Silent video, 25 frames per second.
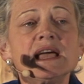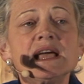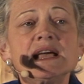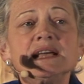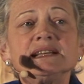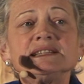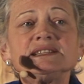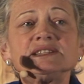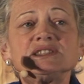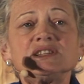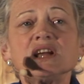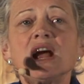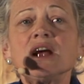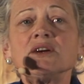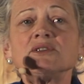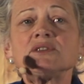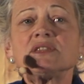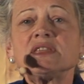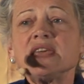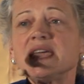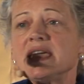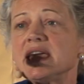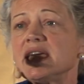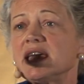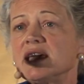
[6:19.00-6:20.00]
Start
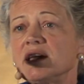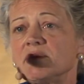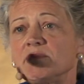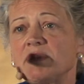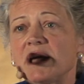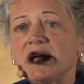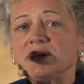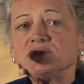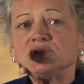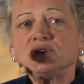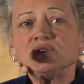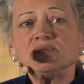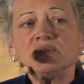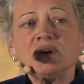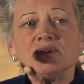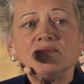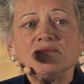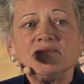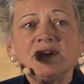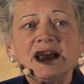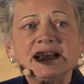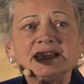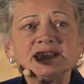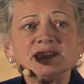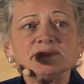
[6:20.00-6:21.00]
thinking about your
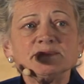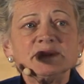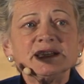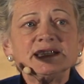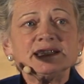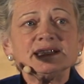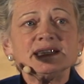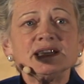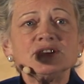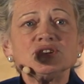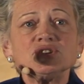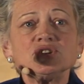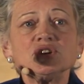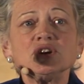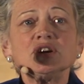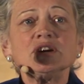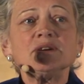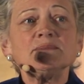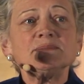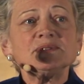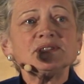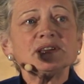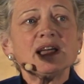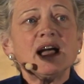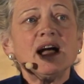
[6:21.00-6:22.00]
investments in terms